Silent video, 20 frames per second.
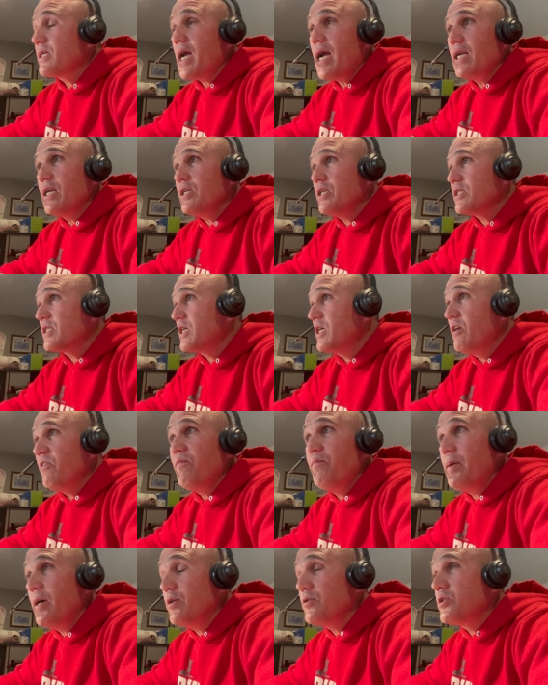kind of just
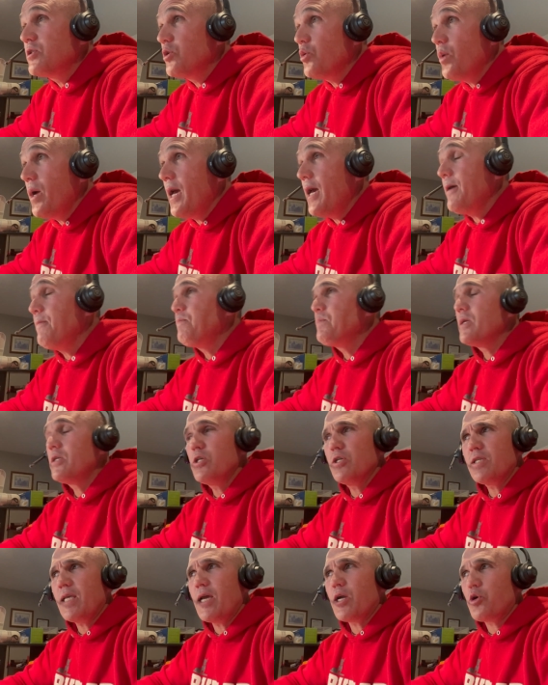give belts away
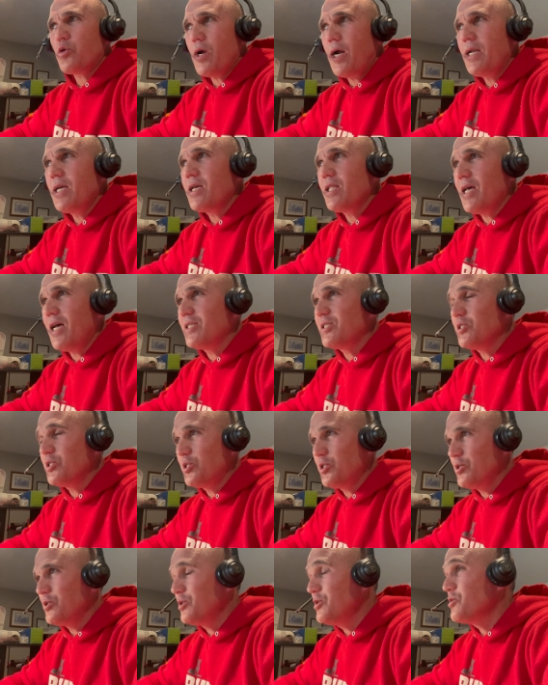just like karate classes
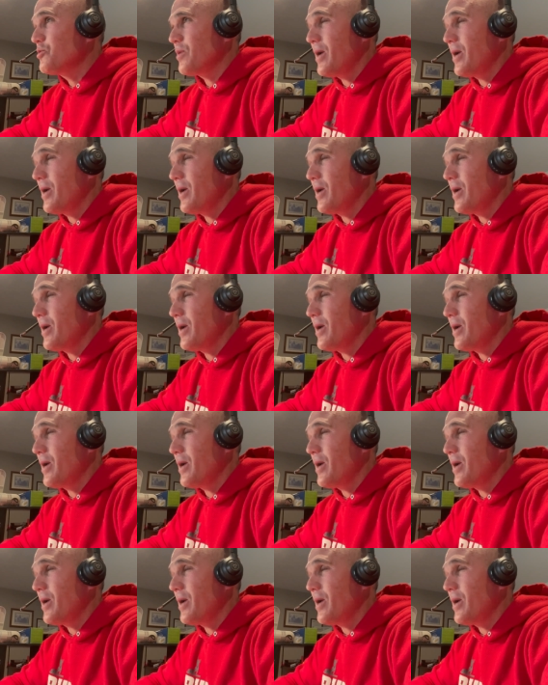do too,